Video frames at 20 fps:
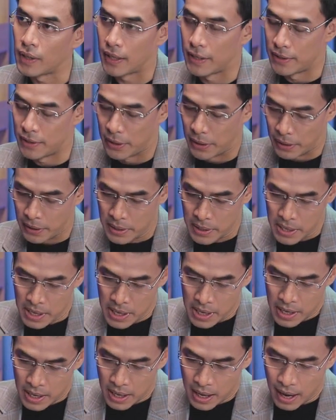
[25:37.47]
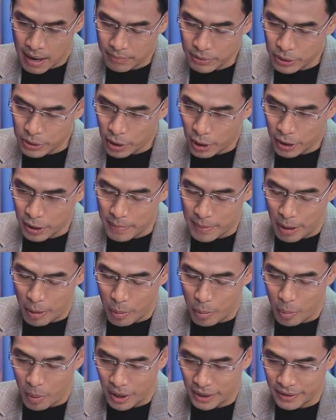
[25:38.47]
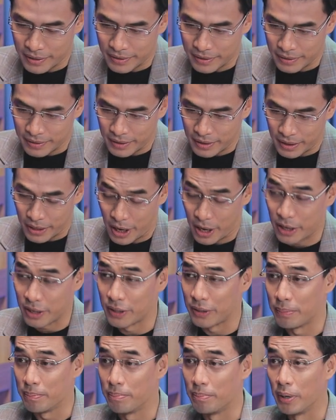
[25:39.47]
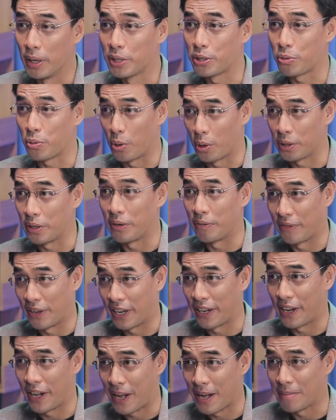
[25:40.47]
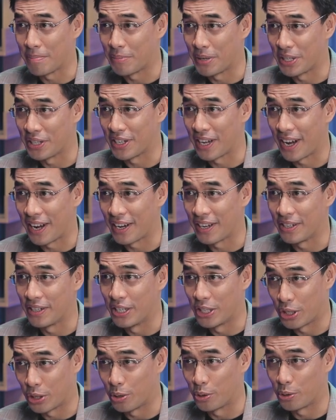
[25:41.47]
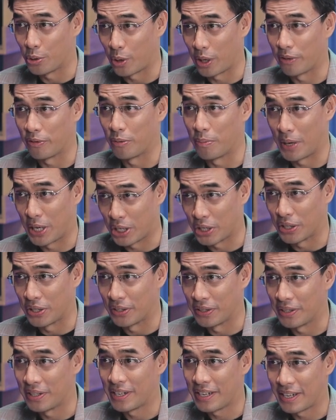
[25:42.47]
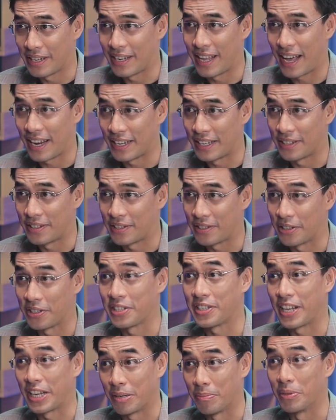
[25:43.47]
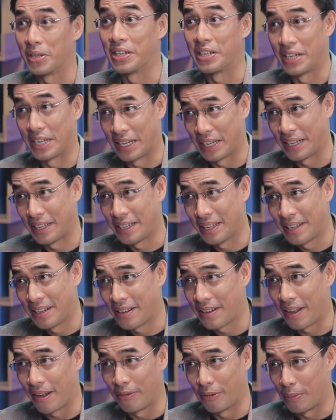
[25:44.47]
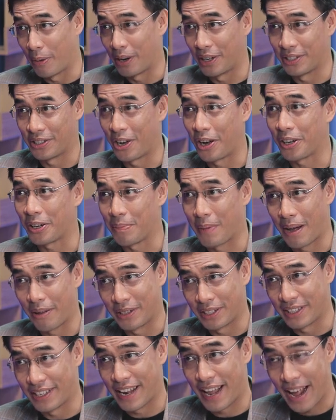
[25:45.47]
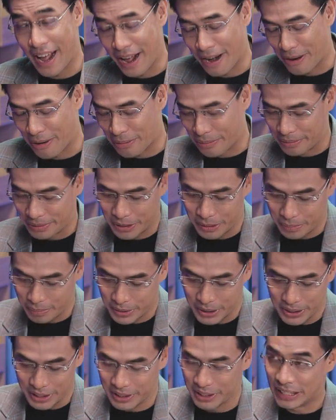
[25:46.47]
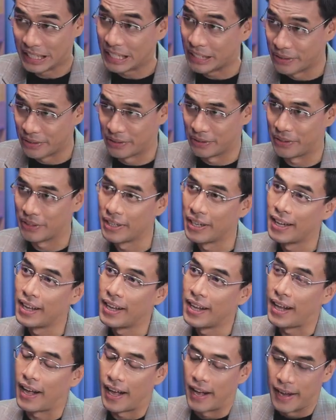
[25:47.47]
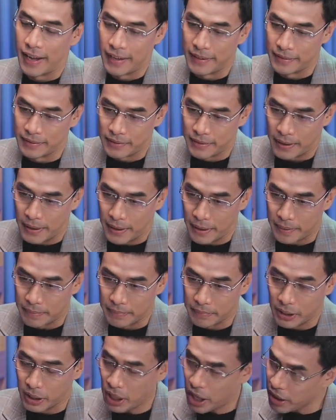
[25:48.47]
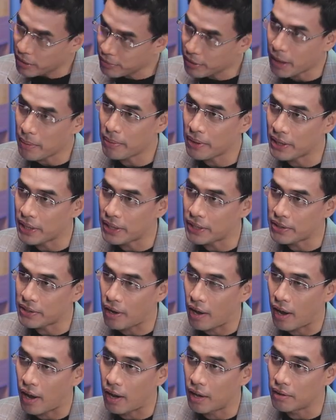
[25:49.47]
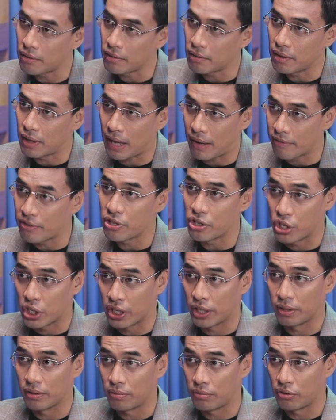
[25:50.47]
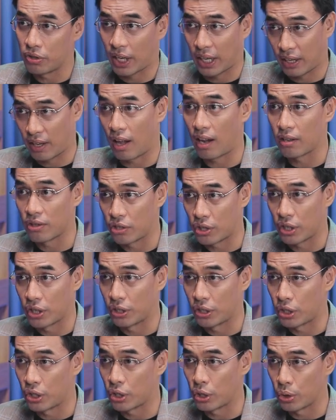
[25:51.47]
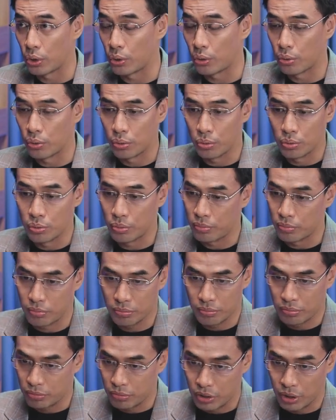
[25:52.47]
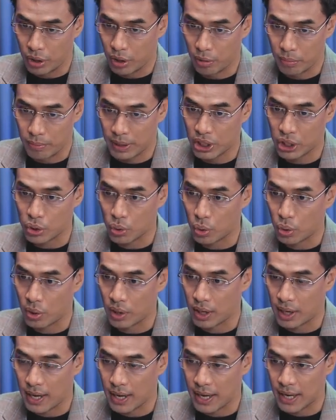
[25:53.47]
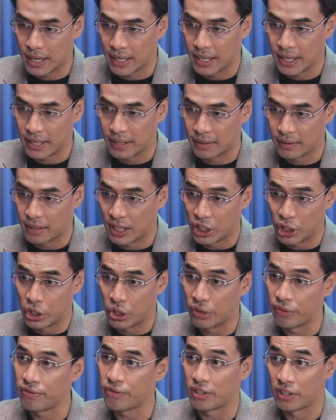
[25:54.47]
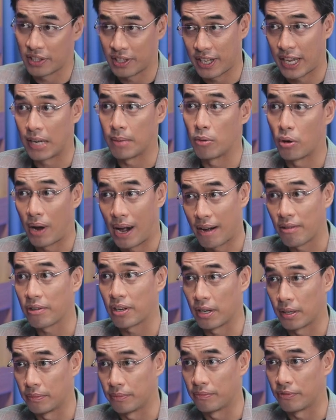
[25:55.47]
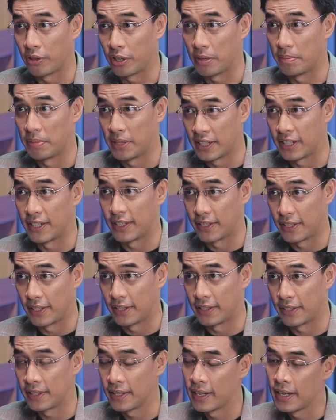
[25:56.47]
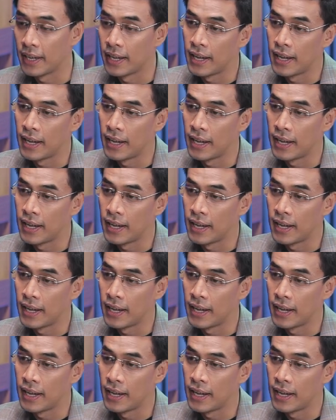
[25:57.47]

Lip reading: I see. I have to talk about another buzzword in Vietnam besides digital transformation. That is sustainability. Everybody talk about it now as business leaders. And a lot of companies are leveraging technologies to, you know, make sure that I can achieve sustainable outcome for the businesses.